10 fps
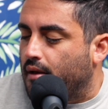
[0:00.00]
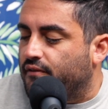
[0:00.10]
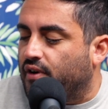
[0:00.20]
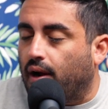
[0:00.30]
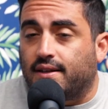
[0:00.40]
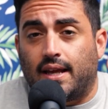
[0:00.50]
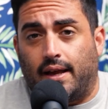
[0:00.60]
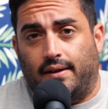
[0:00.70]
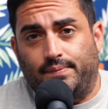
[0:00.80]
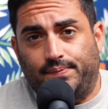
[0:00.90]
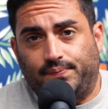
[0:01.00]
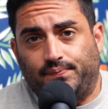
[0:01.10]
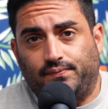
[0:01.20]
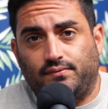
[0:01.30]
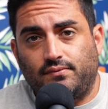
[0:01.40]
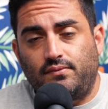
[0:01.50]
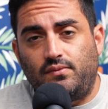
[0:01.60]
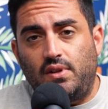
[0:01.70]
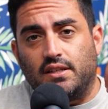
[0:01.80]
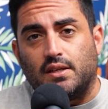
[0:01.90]
Very excited
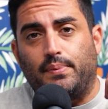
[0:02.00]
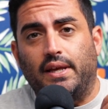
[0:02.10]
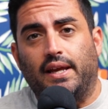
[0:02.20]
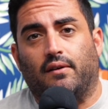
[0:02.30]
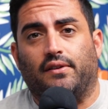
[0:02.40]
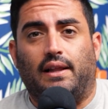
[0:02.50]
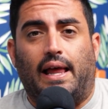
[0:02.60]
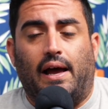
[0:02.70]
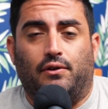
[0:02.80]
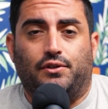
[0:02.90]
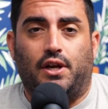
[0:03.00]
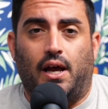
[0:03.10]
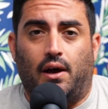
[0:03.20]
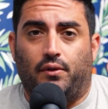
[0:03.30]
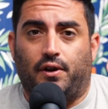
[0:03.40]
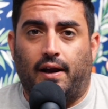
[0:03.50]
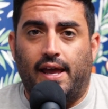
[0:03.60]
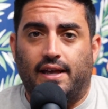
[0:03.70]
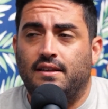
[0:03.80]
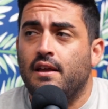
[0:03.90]
to be here in the lounge with our
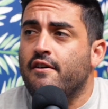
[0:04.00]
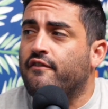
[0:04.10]
guests.